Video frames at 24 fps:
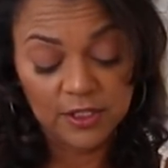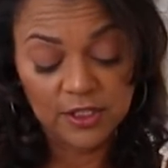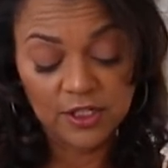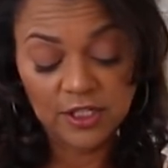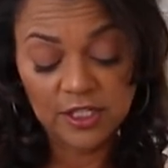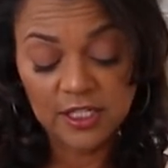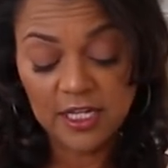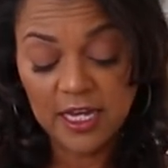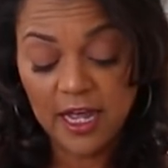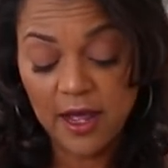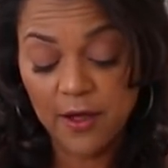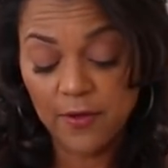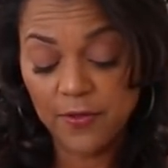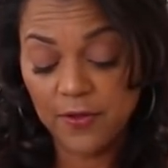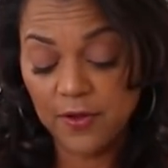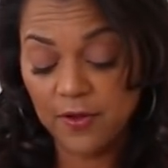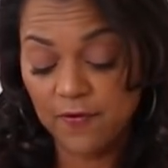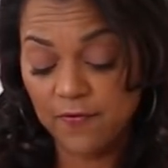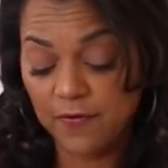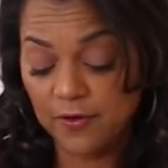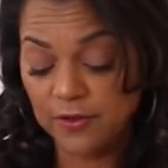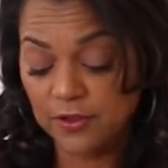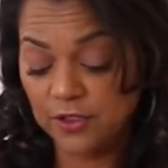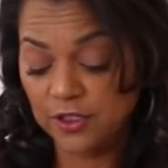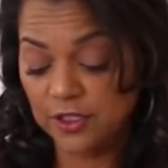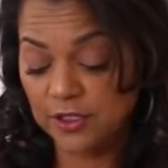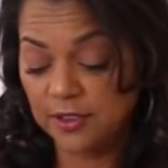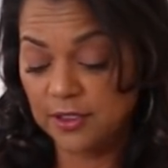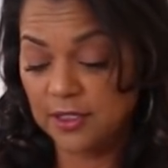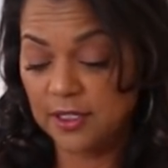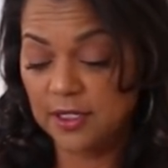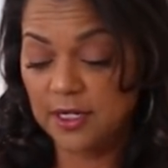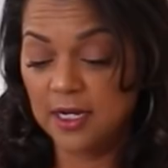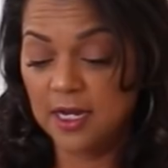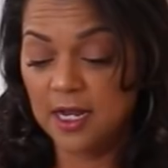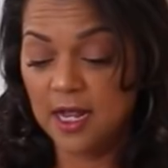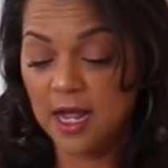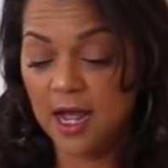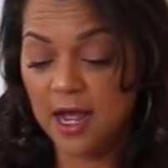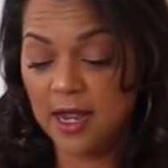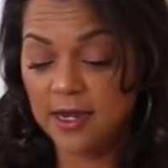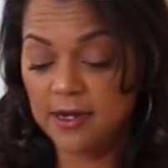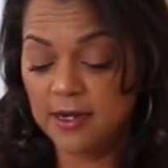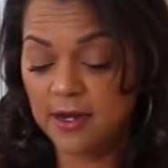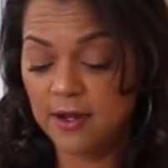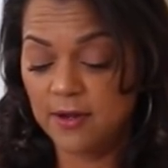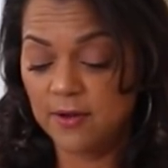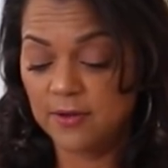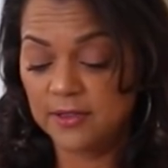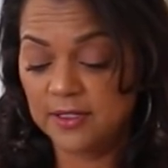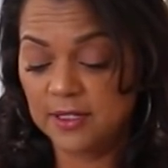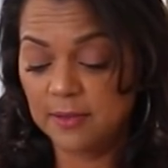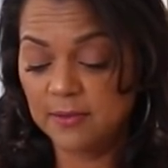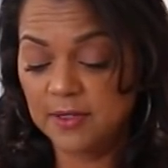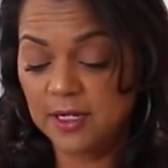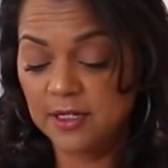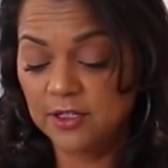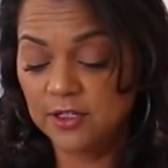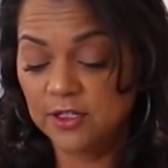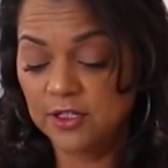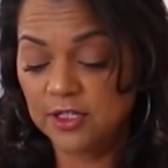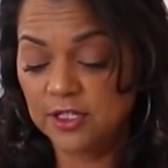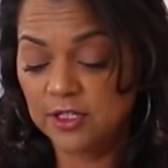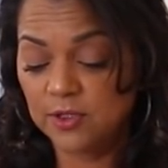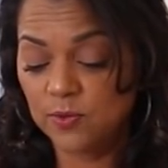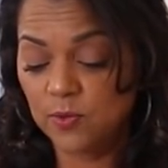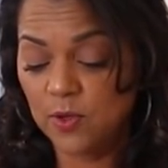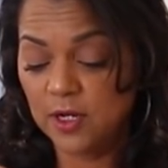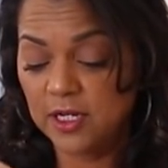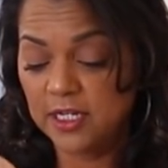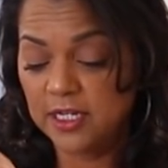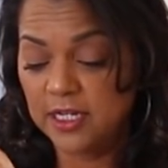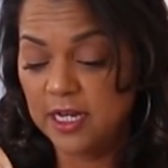Just a healthier version. I know, sometimes you just want